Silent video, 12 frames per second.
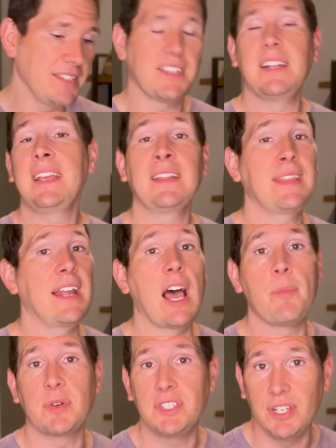he's going to get that
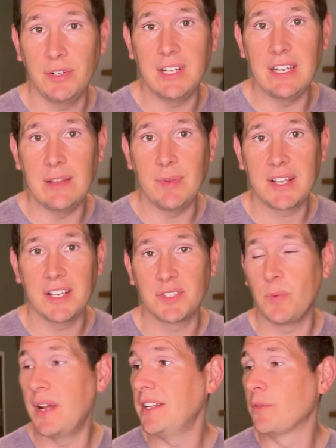opportunity because
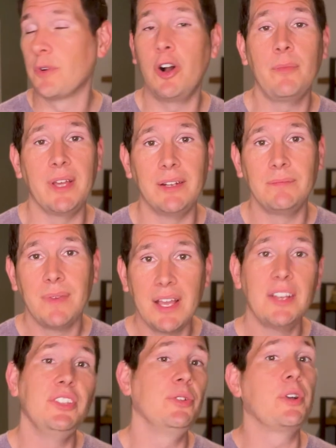when in Roman,
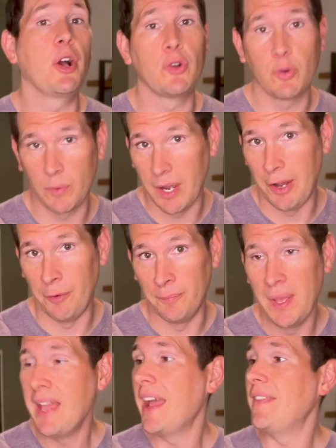you go to Rome.
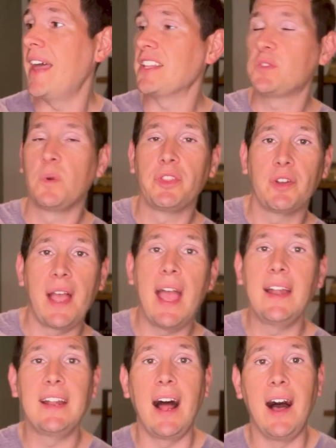And that's where they're
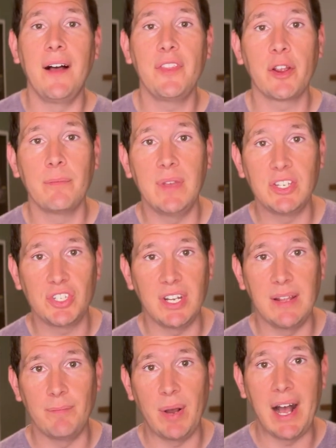headed on their mission
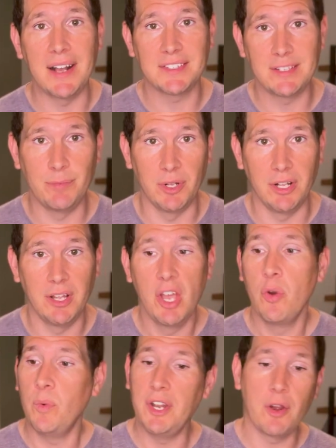impossible.
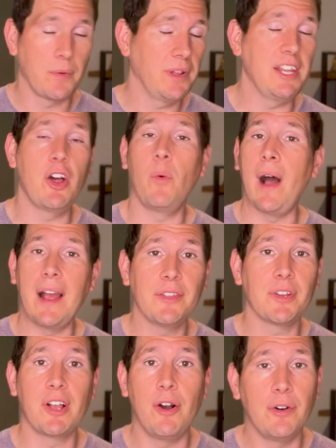We don't really know why
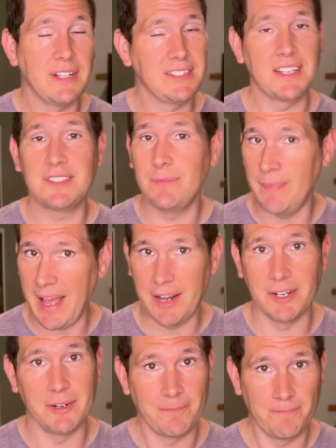they're going, it doesn't
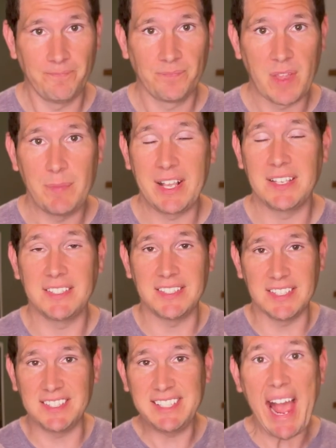matter because it's
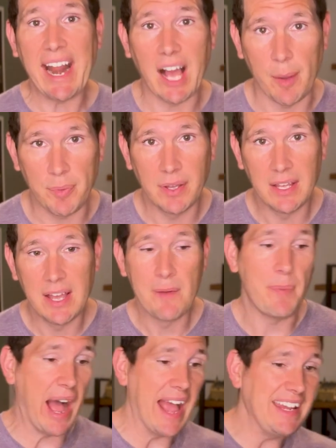a setup
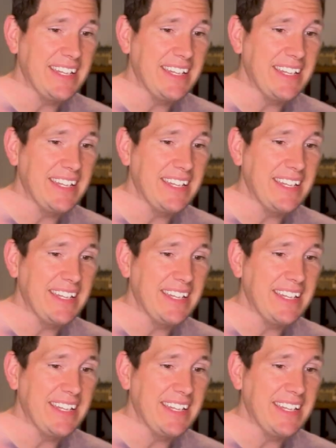by